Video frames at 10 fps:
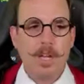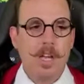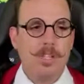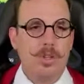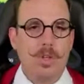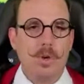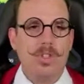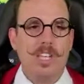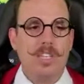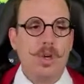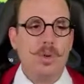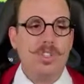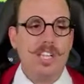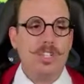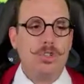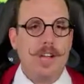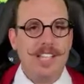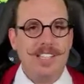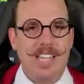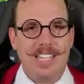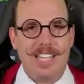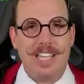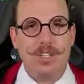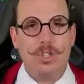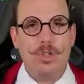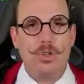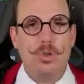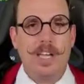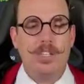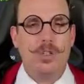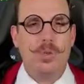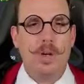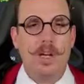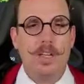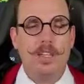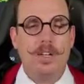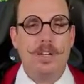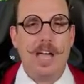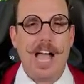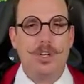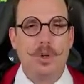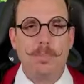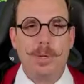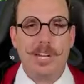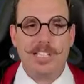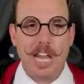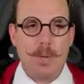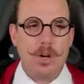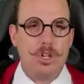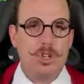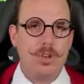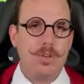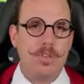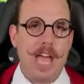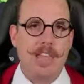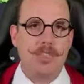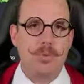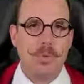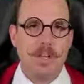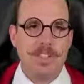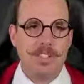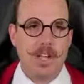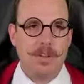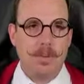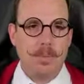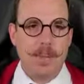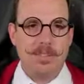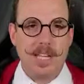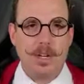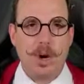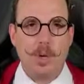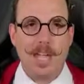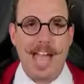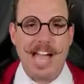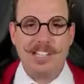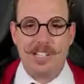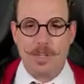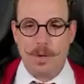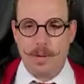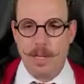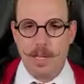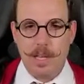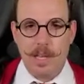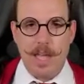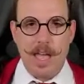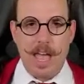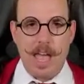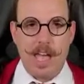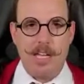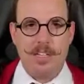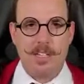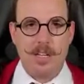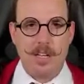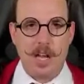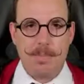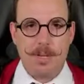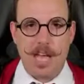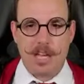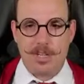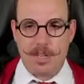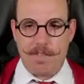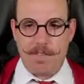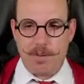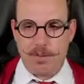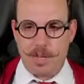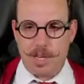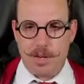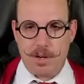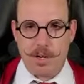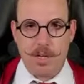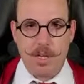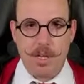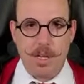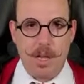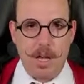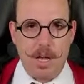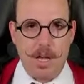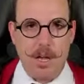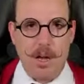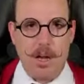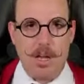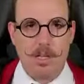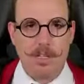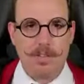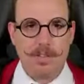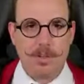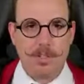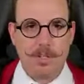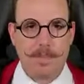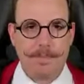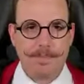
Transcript: So those things translate into the actual abilities, and I want to show you that through this other website called Axie Zone. And I'm going to actually filter here on this filter,